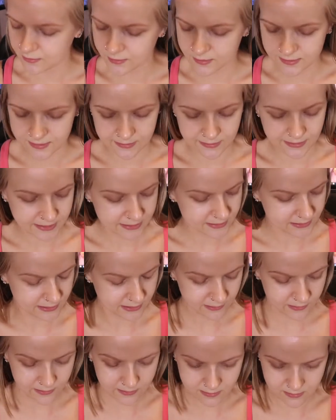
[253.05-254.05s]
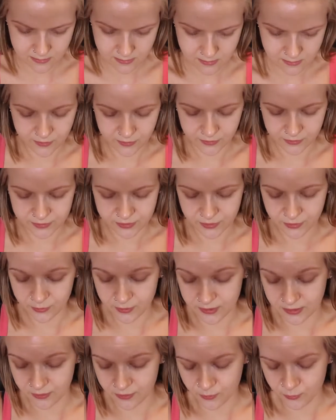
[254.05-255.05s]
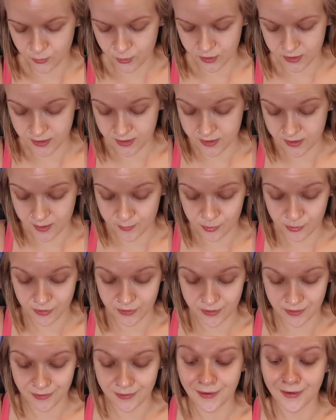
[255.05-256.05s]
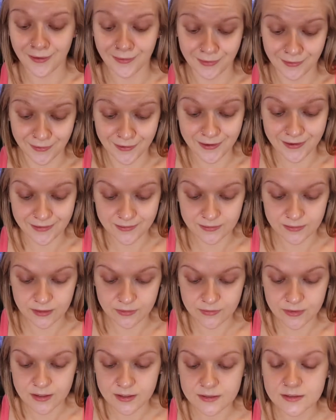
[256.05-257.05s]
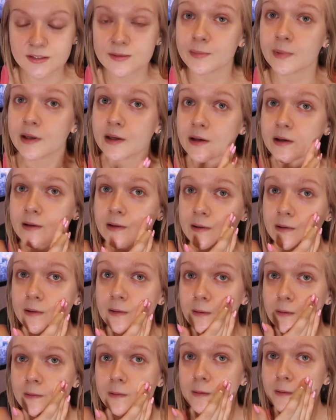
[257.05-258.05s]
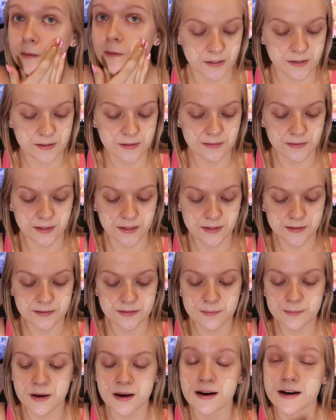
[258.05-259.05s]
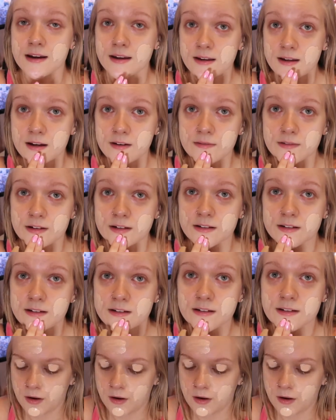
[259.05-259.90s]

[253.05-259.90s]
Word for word: selecting it. Also, another warning, I put on a lot of this because I like some high coverage.